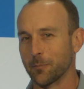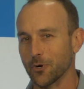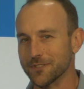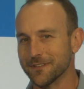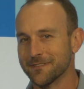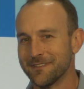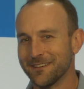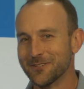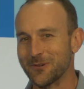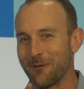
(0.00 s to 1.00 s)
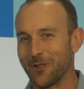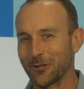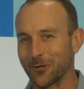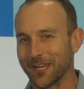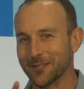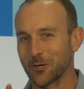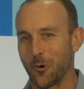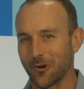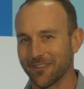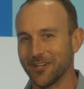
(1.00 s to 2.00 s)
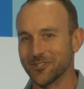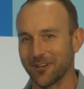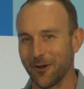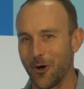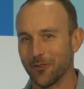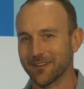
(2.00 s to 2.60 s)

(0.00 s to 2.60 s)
person, so I'm like looking at the correlation and all